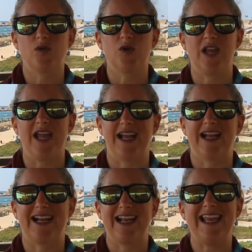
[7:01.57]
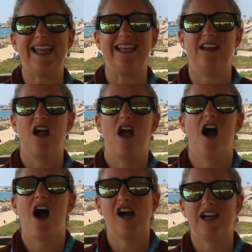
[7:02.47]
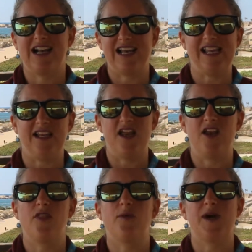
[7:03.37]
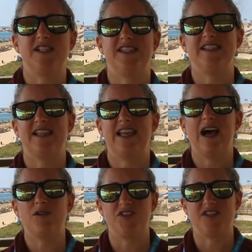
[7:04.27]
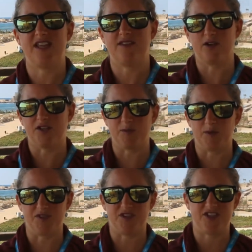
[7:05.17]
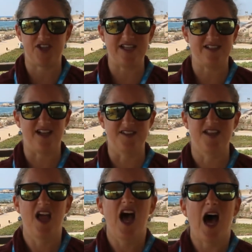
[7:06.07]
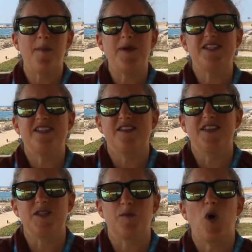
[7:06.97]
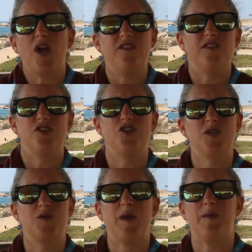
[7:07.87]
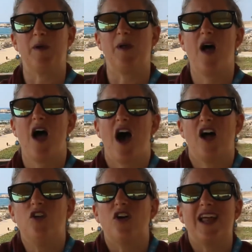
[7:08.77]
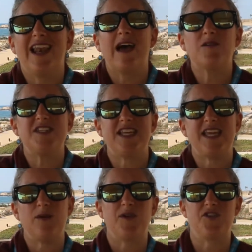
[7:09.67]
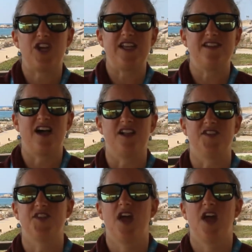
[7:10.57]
calling clean unclean. In other words, he's allowed to take the gospel to the Gentiles. Up until this point, the Jewish people are not allowed to eat with Gentiles.